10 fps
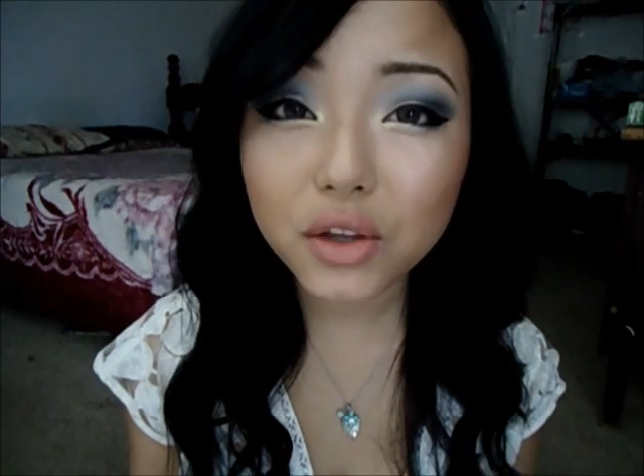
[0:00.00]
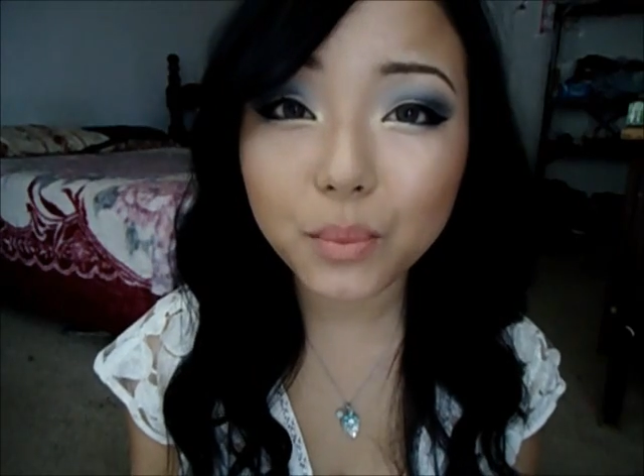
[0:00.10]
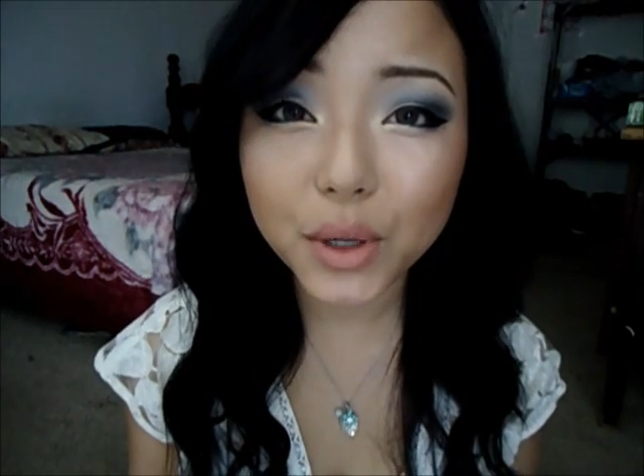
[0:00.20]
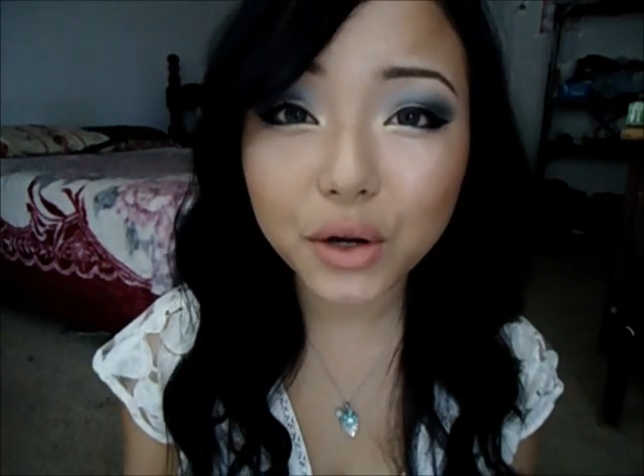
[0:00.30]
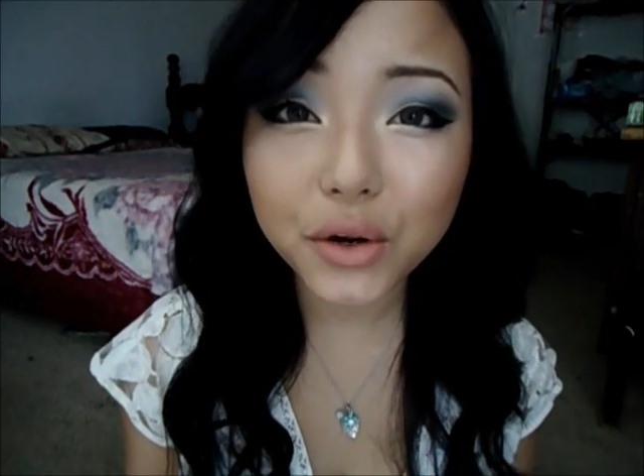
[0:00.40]
the
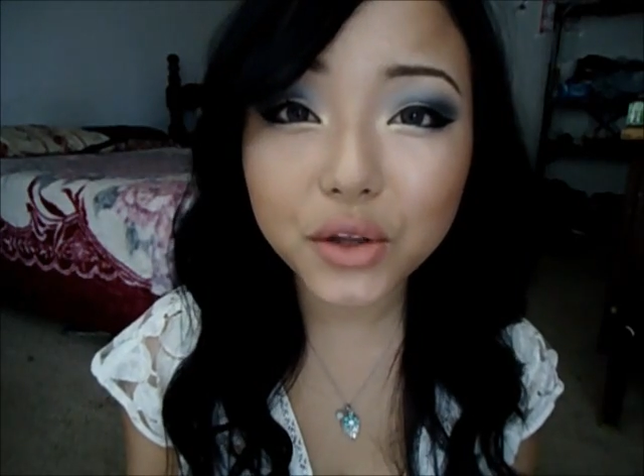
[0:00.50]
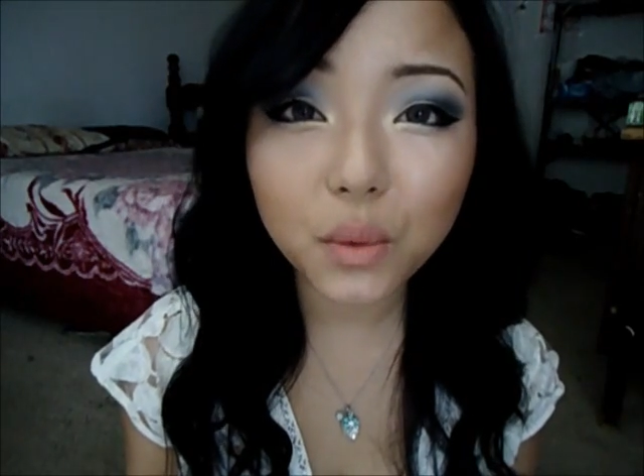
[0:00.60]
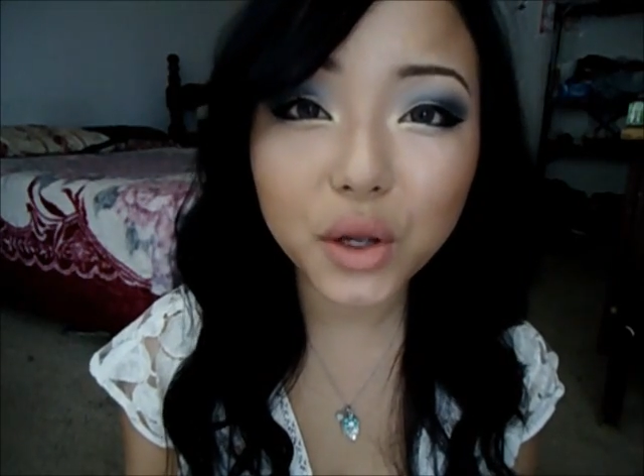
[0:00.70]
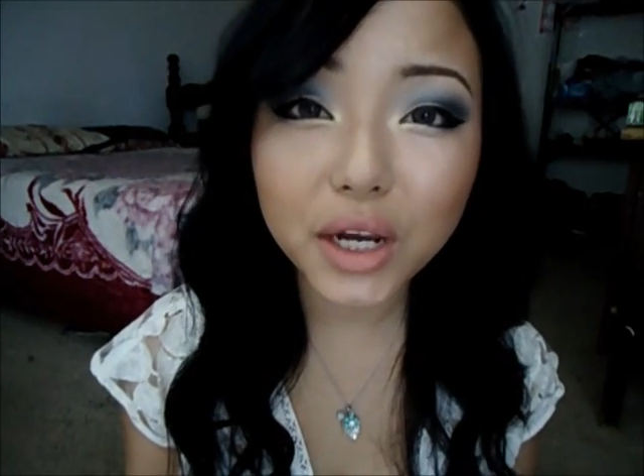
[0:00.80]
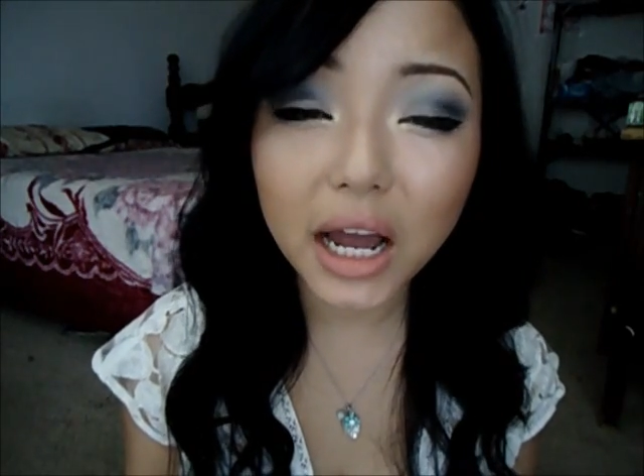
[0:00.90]
bigger you
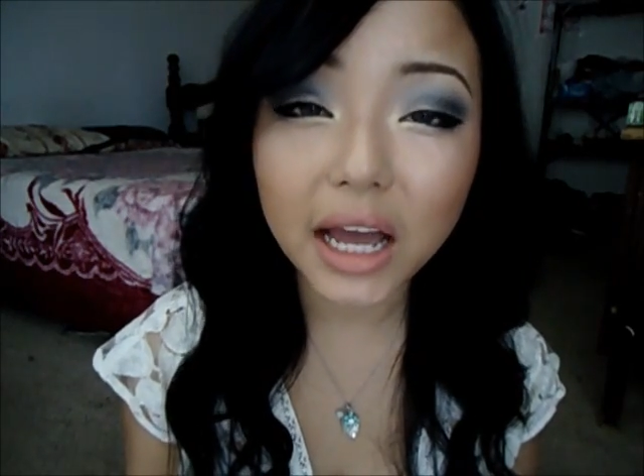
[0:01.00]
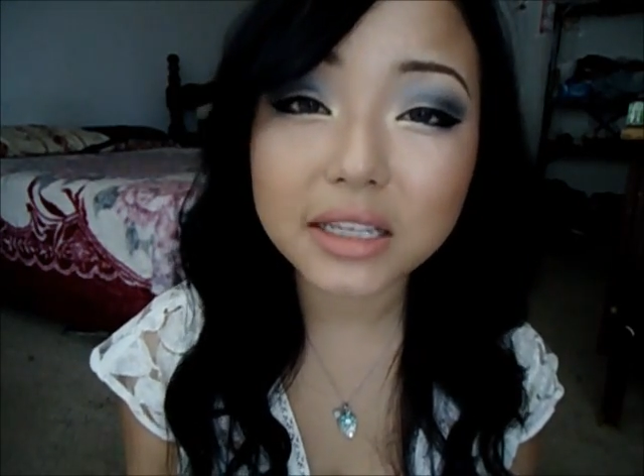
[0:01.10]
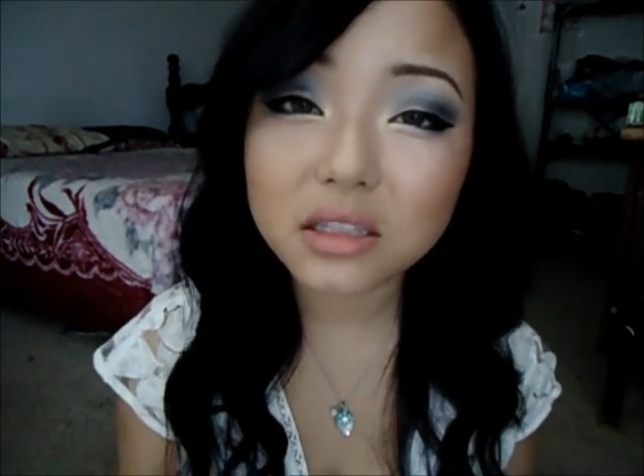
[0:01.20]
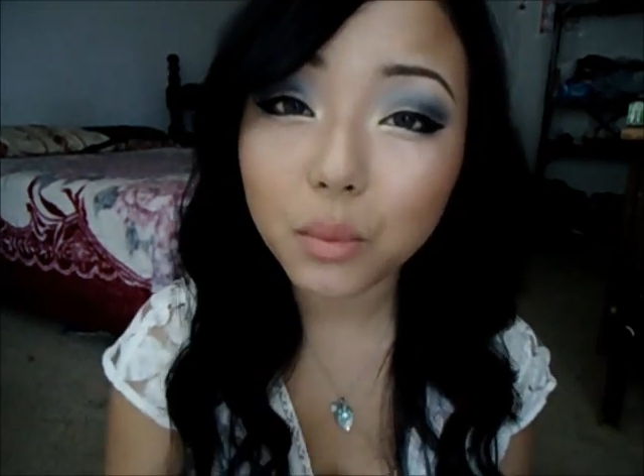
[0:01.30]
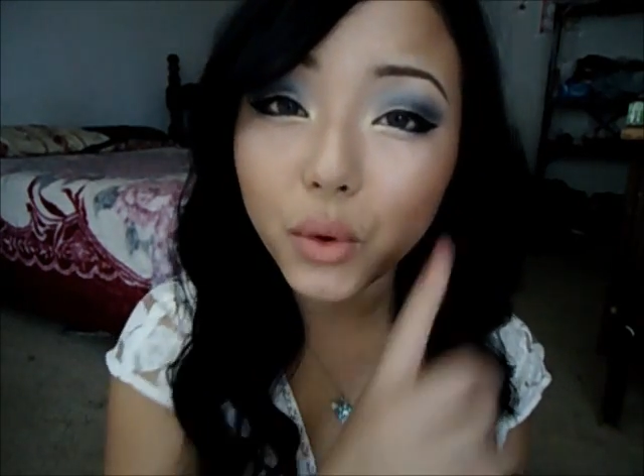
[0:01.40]
want your eyes,
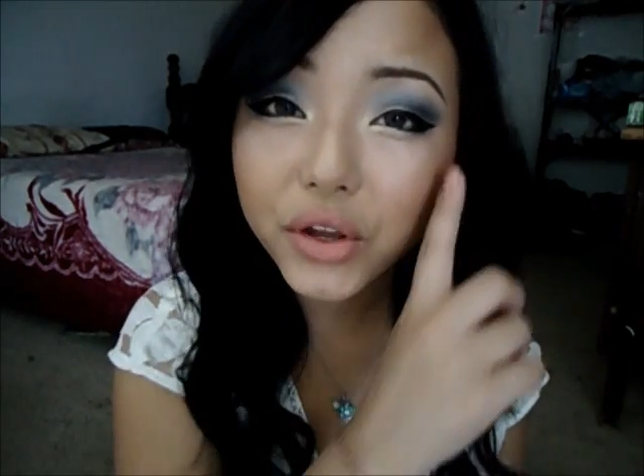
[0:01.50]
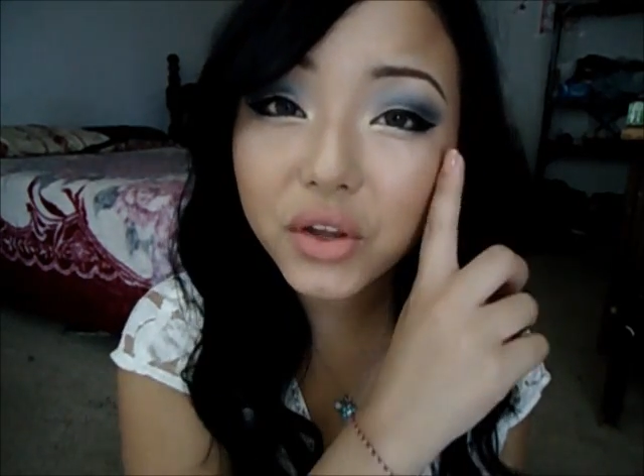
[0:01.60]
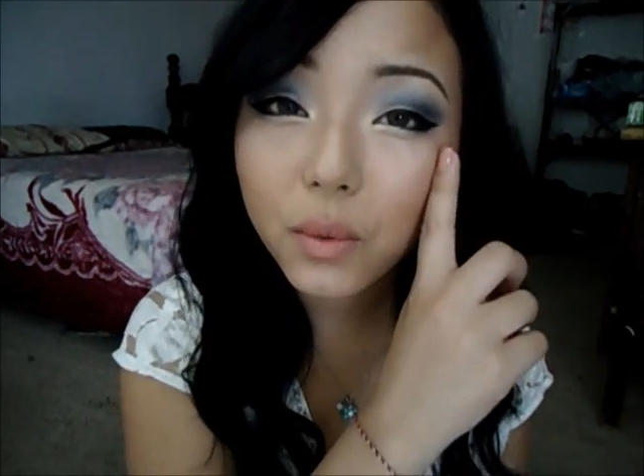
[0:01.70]
the more you